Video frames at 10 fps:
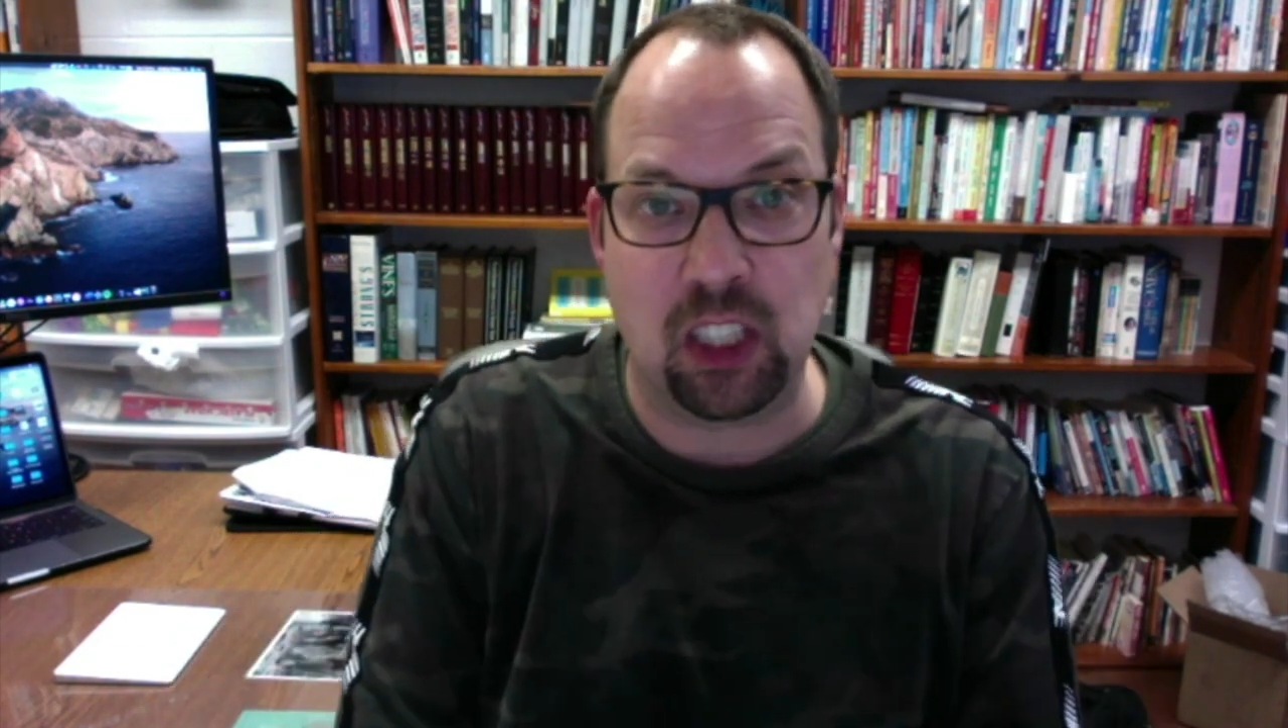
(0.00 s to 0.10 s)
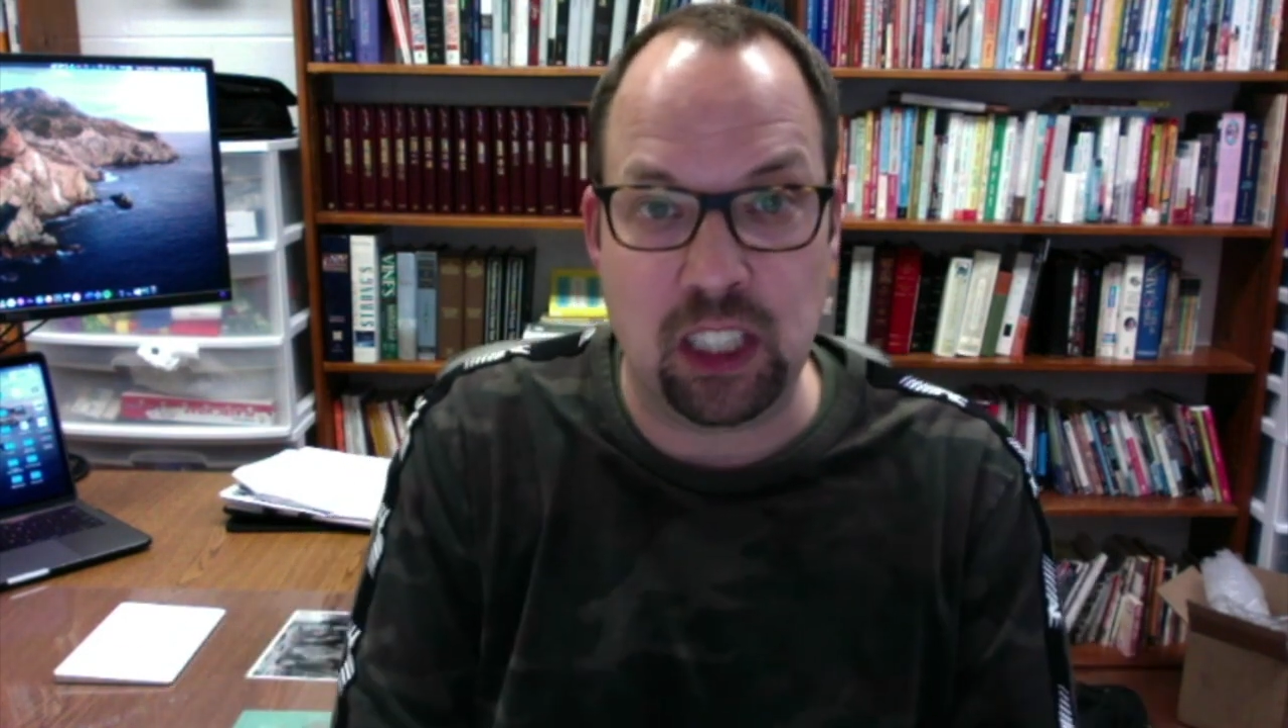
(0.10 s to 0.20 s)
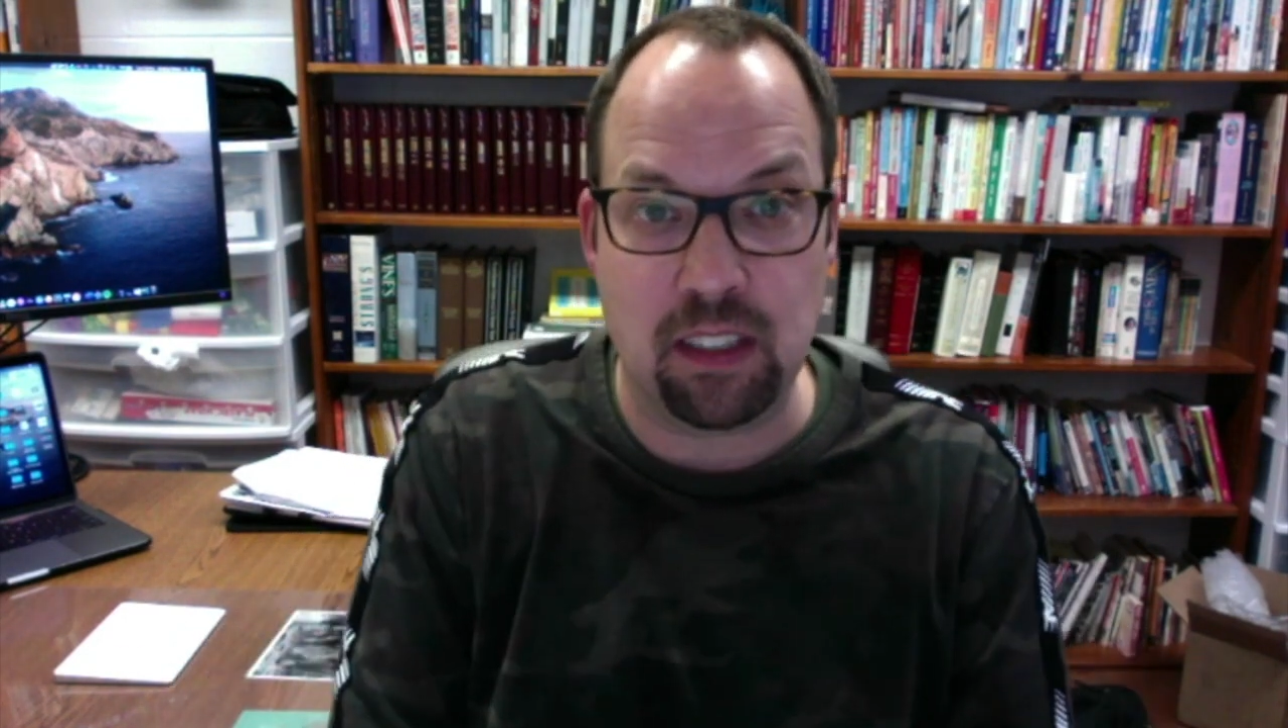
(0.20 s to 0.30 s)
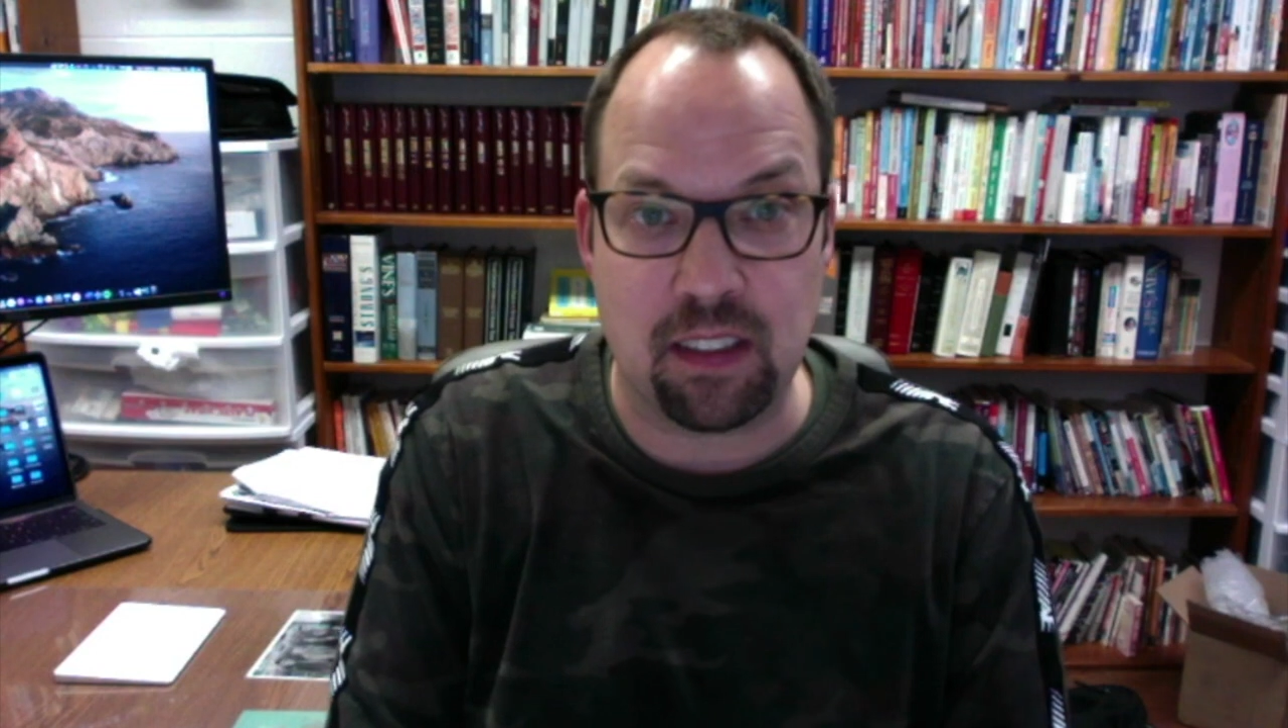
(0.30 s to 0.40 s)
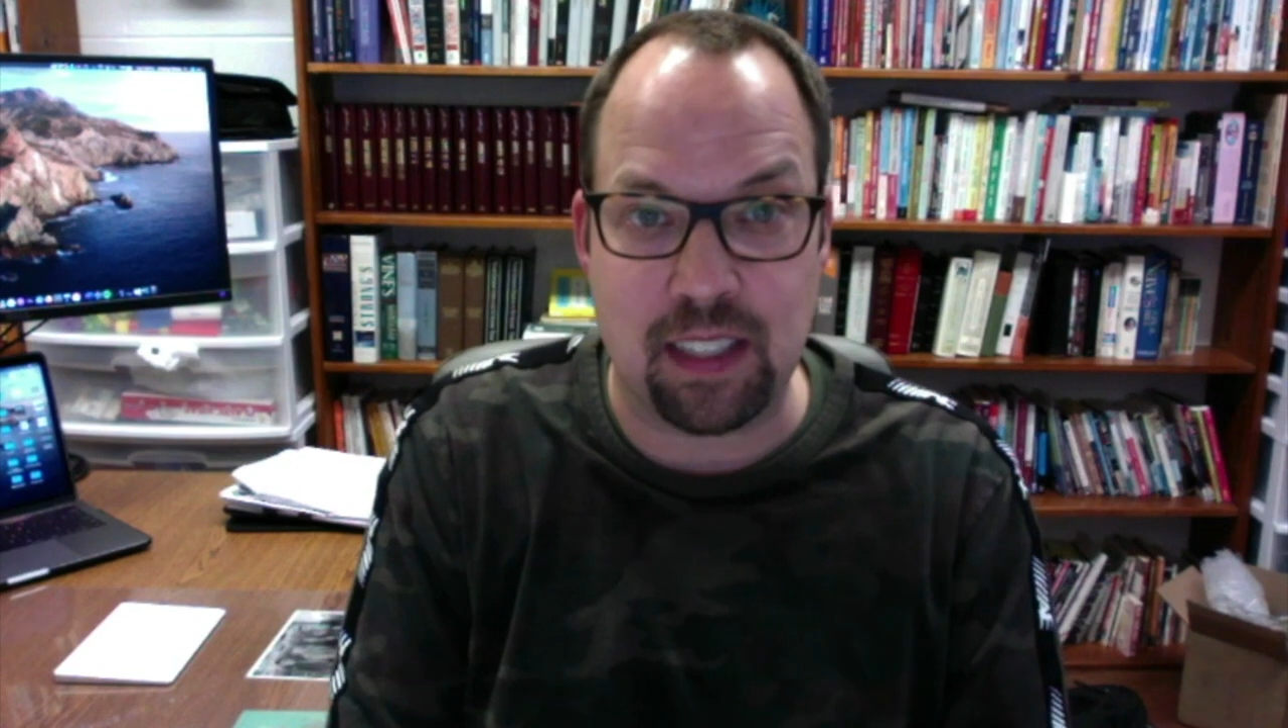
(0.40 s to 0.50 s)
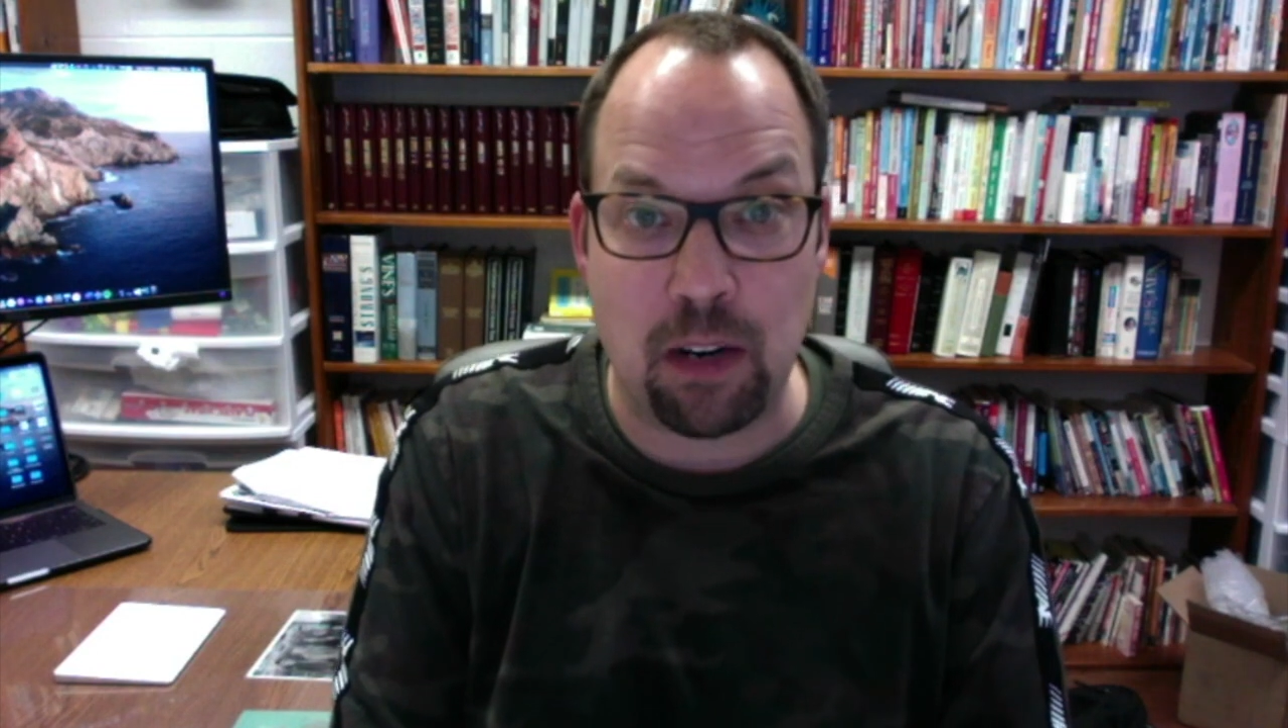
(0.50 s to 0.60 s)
Jesus.